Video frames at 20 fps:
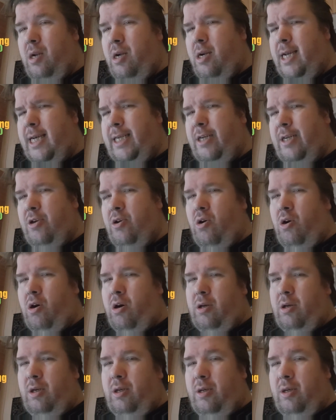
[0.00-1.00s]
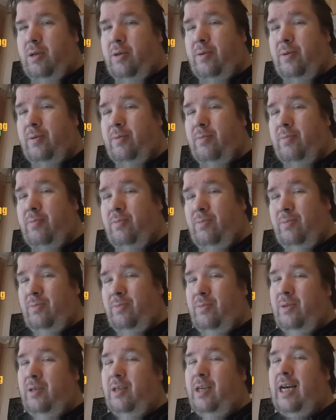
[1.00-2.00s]
later on,
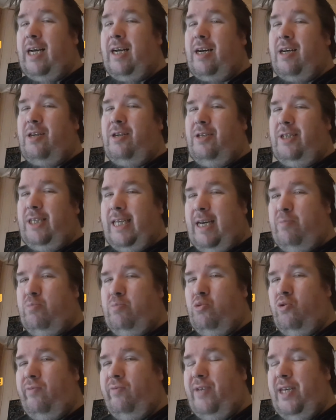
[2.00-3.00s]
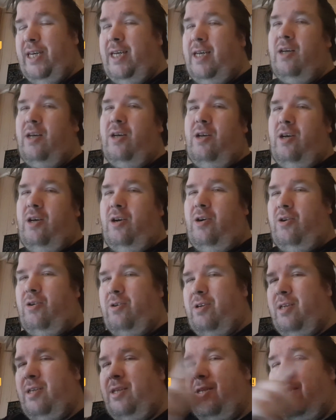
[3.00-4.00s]
I got the same movie
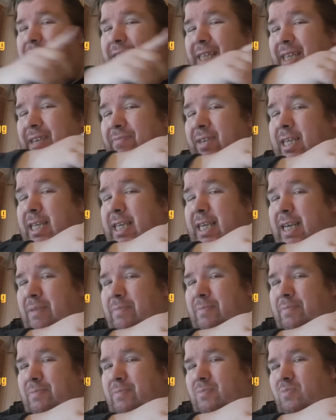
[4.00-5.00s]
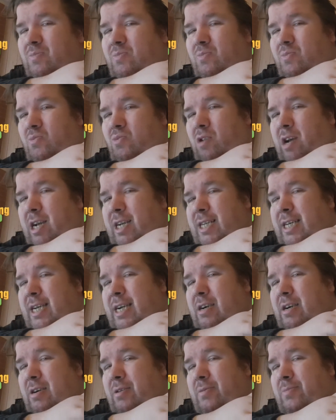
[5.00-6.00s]
on DVD, right
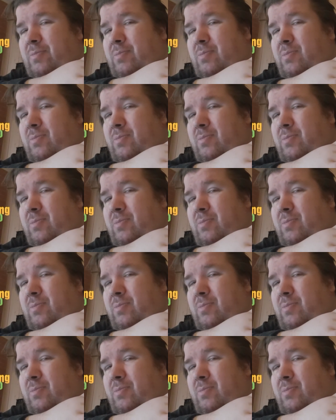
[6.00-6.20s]
here.